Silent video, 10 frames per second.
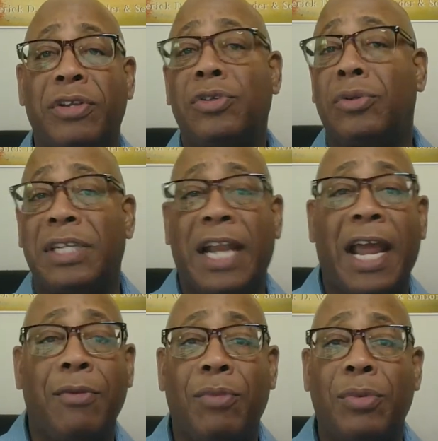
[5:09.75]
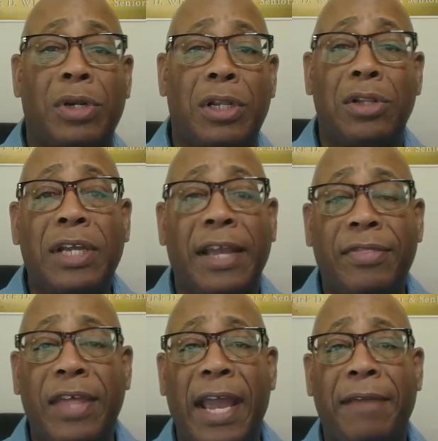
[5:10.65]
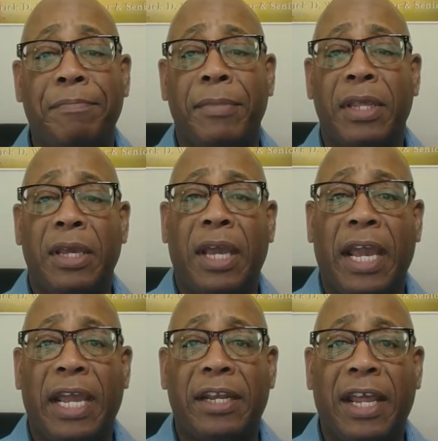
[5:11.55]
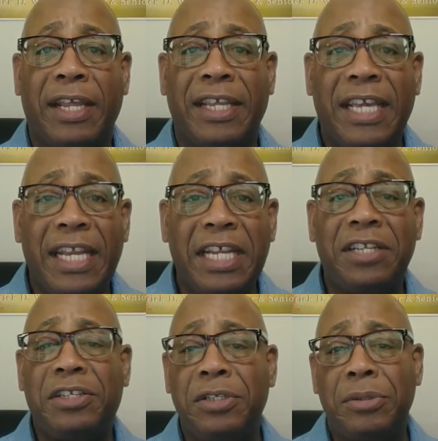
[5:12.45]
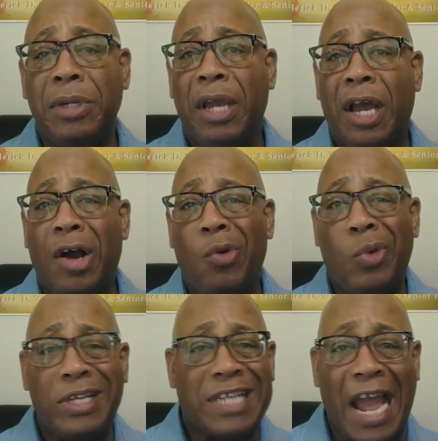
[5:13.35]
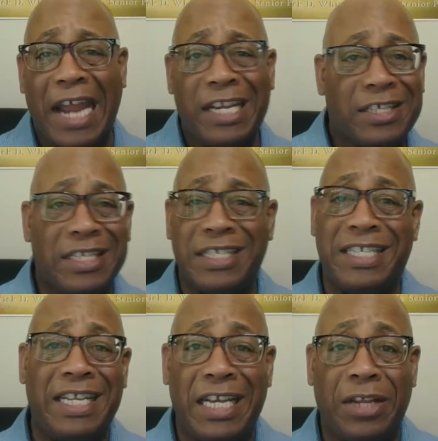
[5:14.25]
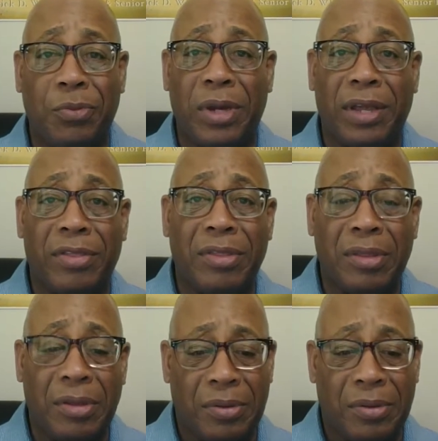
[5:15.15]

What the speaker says: And so tonight we want to look at that and get into what Titus is dealing with.